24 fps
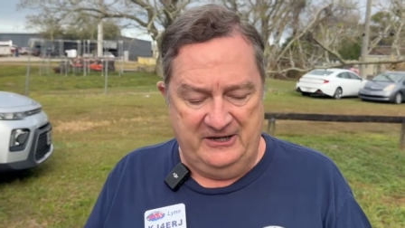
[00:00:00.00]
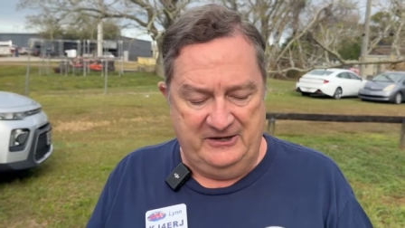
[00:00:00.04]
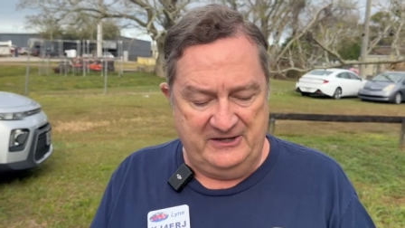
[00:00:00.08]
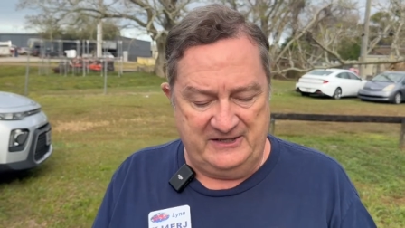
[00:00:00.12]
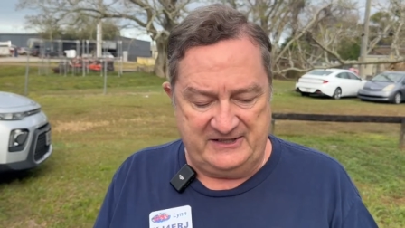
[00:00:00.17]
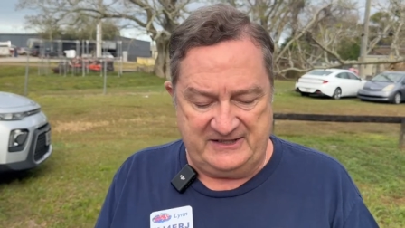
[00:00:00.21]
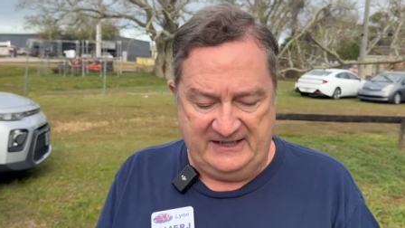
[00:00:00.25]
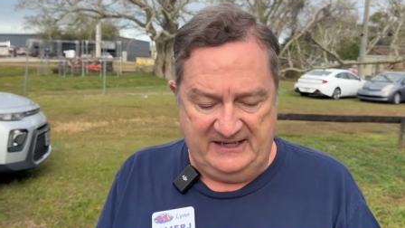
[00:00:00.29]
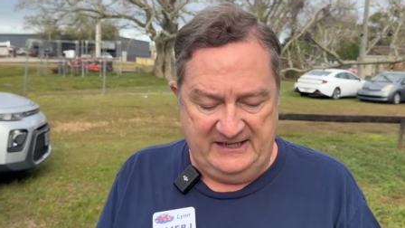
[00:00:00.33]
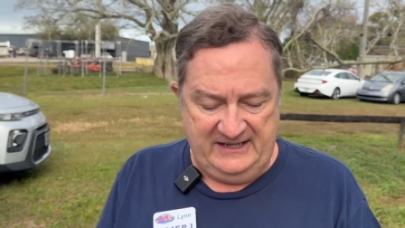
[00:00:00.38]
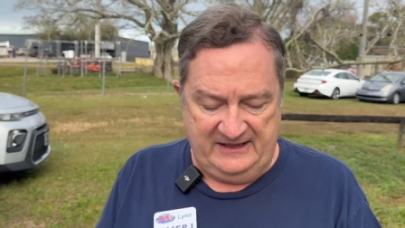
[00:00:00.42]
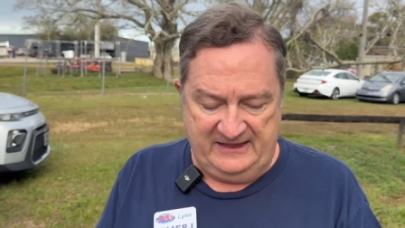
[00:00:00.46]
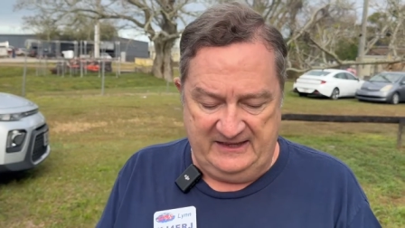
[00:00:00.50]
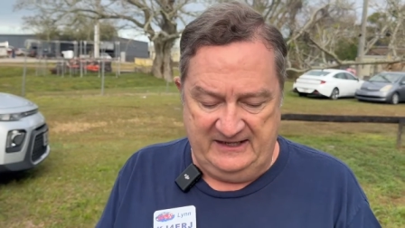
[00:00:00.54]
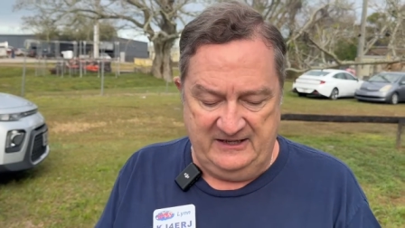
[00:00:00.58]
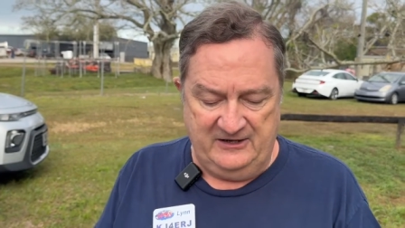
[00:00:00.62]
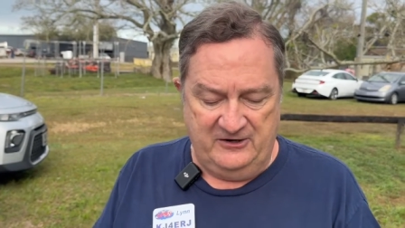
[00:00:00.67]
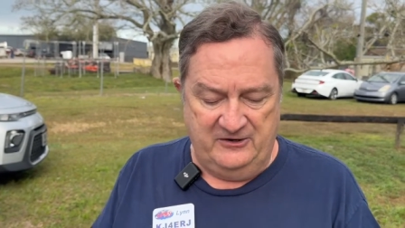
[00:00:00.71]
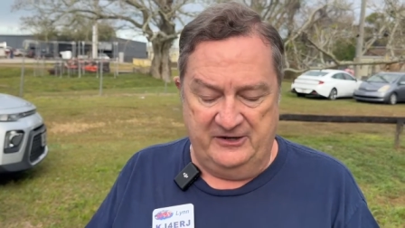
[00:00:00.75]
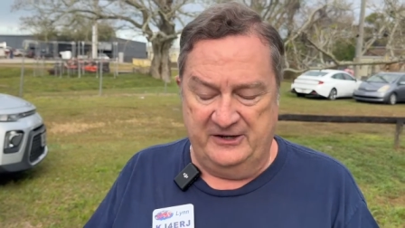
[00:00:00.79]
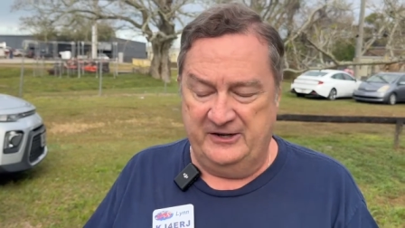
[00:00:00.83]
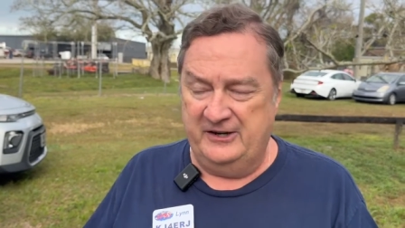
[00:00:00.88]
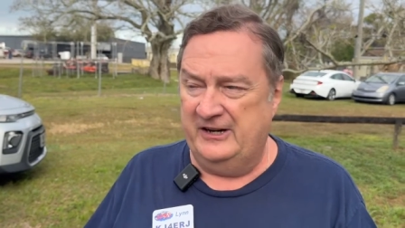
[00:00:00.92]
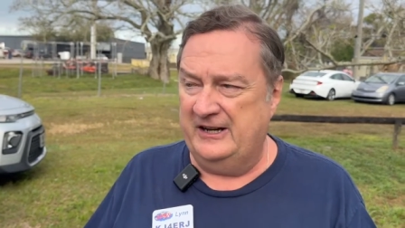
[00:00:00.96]
notice anything
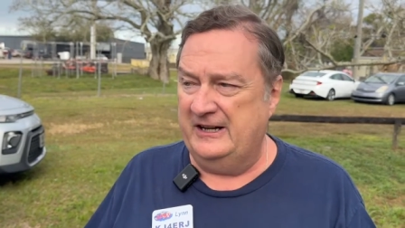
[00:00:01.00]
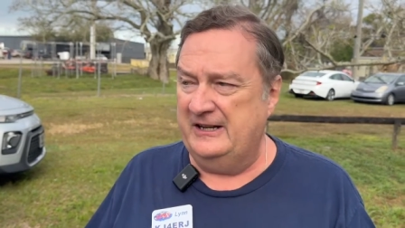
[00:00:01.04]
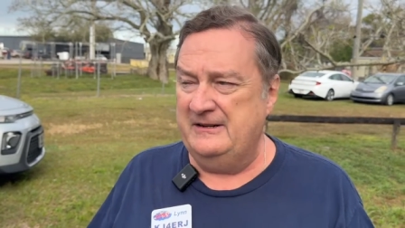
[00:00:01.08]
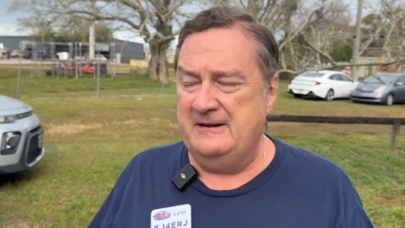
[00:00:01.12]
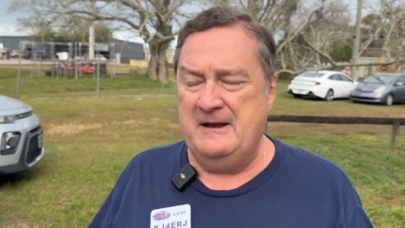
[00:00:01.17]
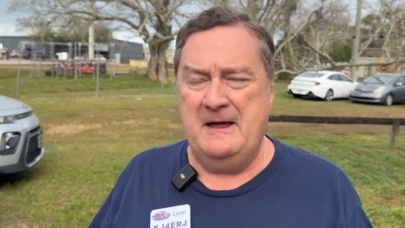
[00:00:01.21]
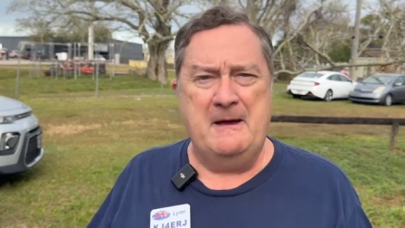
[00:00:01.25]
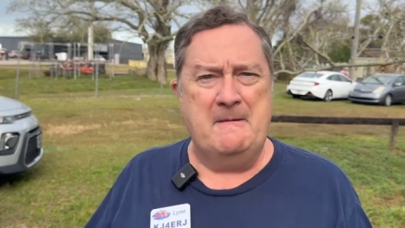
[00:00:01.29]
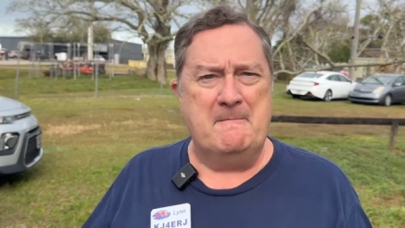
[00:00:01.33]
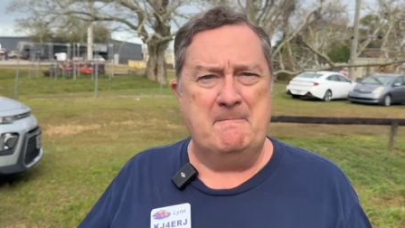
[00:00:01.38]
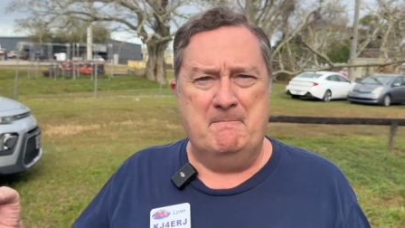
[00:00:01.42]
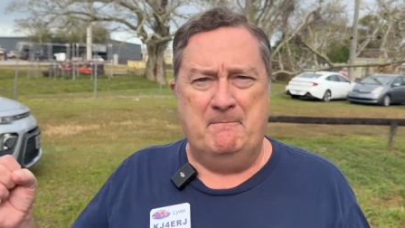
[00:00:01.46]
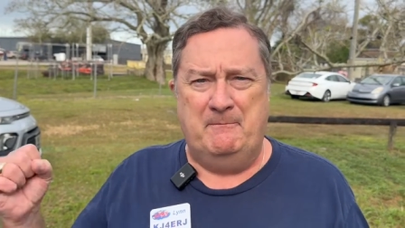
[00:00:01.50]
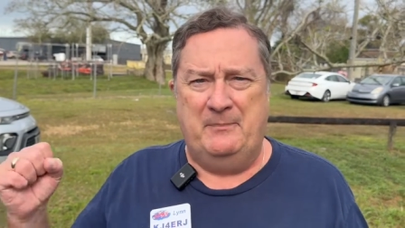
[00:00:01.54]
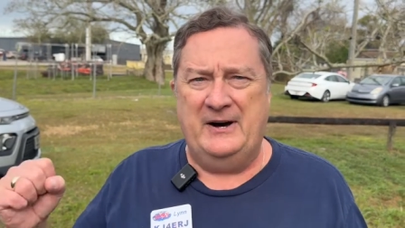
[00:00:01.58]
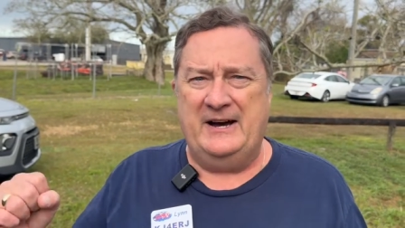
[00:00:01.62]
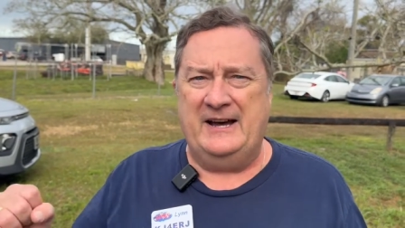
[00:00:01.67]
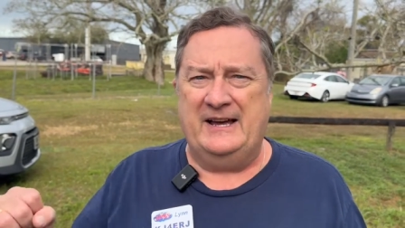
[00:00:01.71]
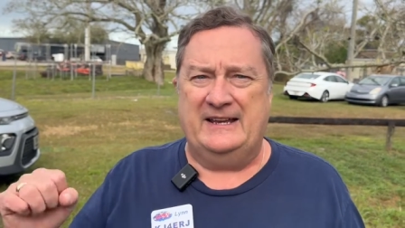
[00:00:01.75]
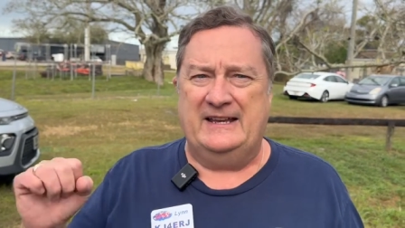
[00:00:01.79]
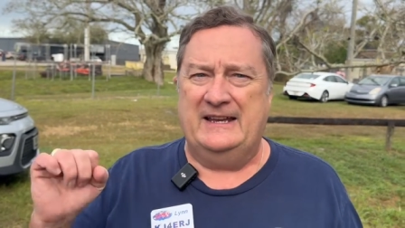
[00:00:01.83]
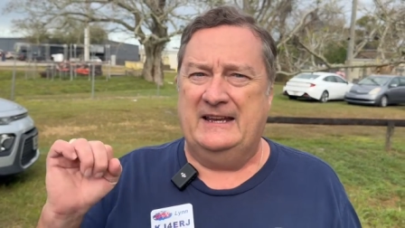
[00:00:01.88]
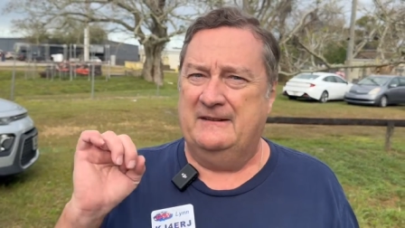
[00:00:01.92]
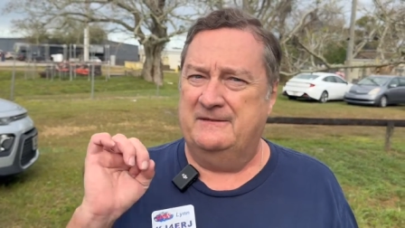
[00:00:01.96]
going on,
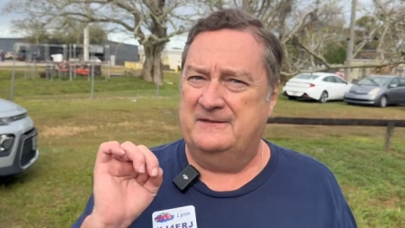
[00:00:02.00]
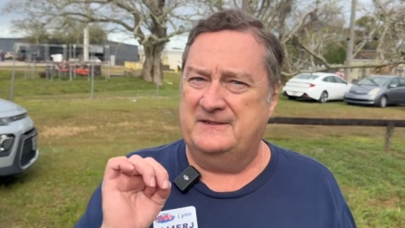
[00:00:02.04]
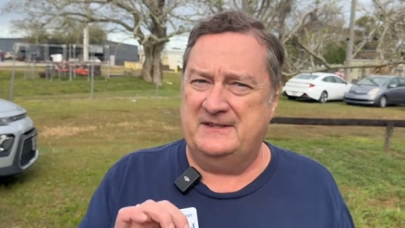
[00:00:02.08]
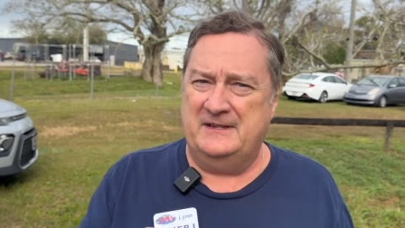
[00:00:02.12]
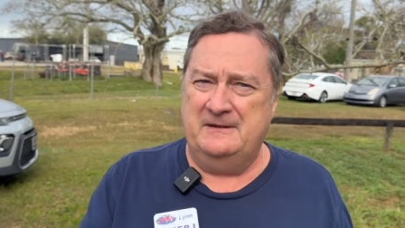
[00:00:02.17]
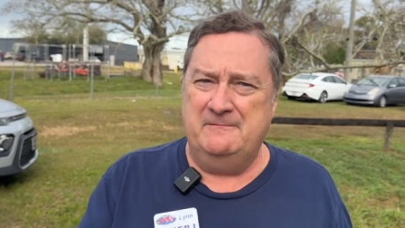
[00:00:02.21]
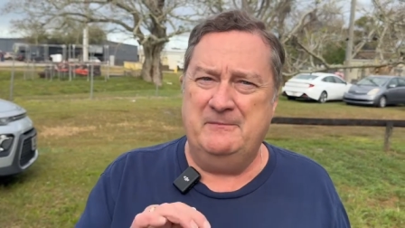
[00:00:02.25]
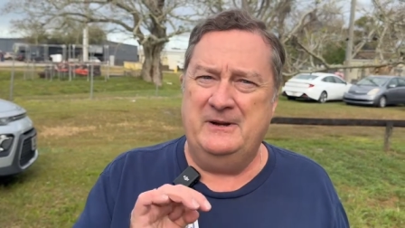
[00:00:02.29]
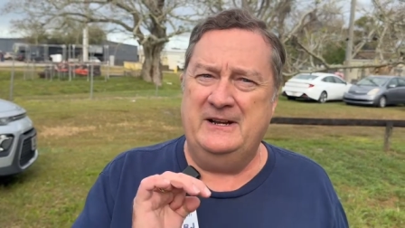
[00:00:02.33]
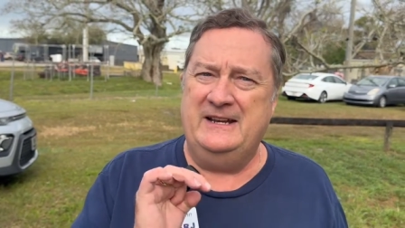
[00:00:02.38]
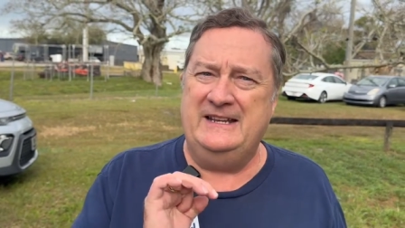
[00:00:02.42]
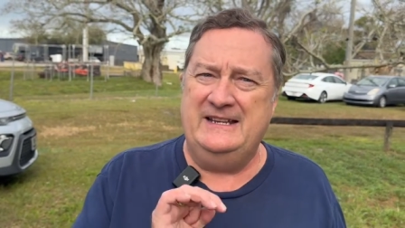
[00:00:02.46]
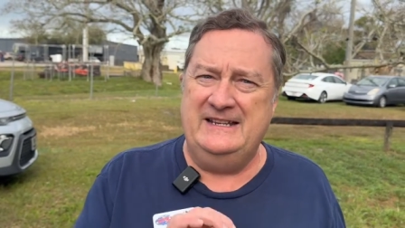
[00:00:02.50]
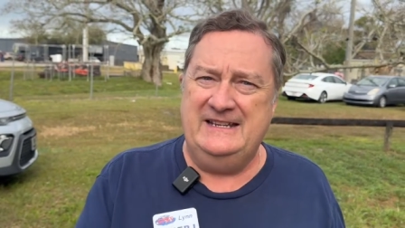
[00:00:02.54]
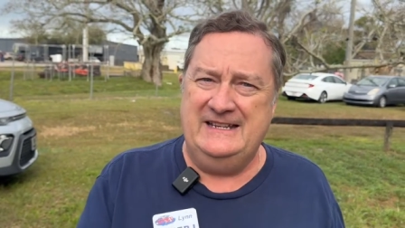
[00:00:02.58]
but if somebody